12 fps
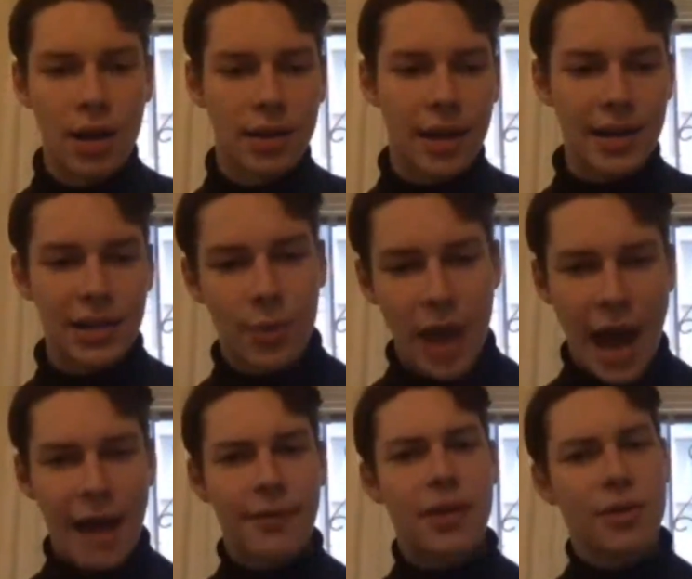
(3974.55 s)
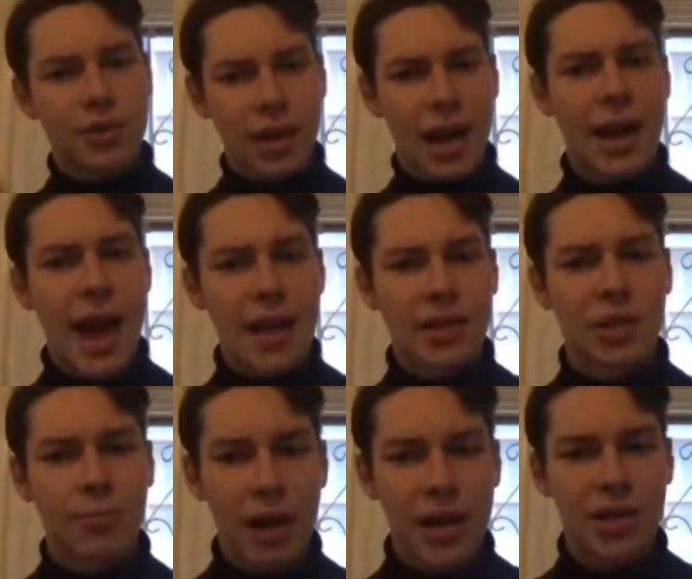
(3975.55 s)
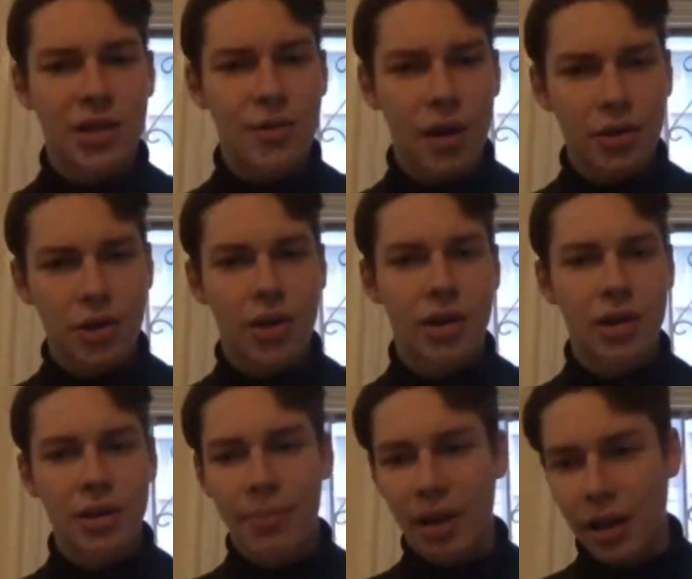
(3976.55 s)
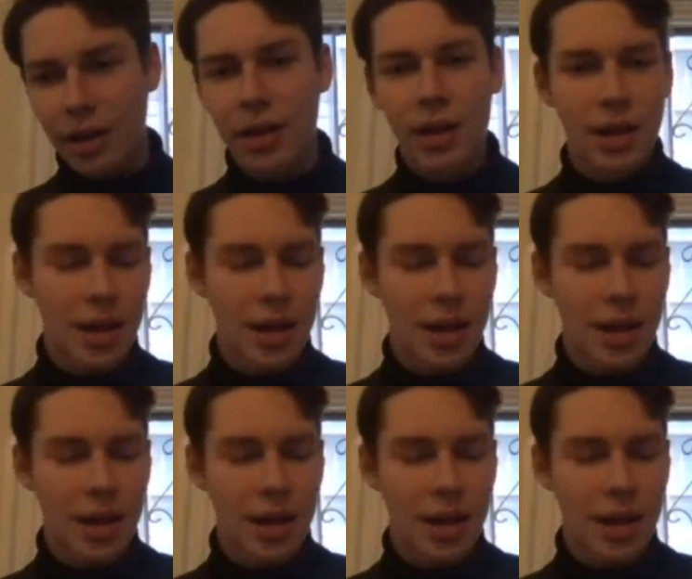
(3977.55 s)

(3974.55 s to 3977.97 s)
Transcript: That is, we have those kind of algebraic structures, but